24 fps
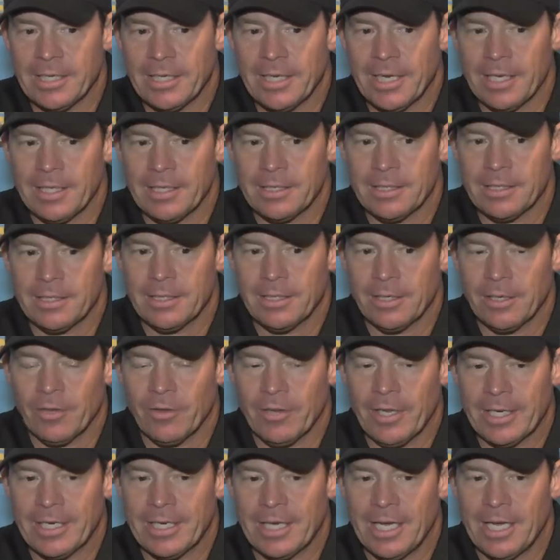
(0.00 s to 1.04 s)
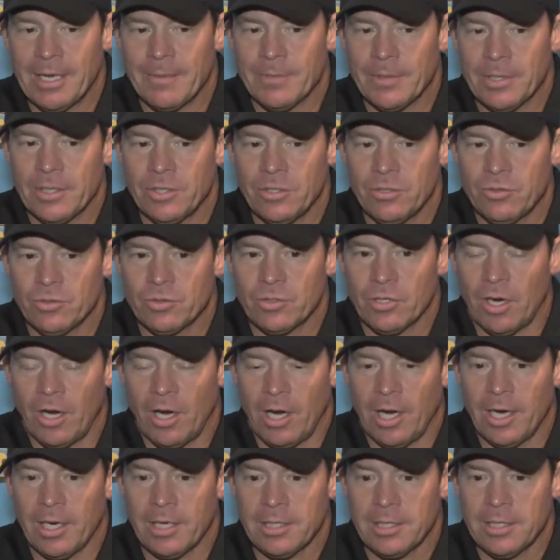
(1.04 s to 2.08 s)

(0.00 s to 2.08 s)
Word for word: that you know that game at Utah,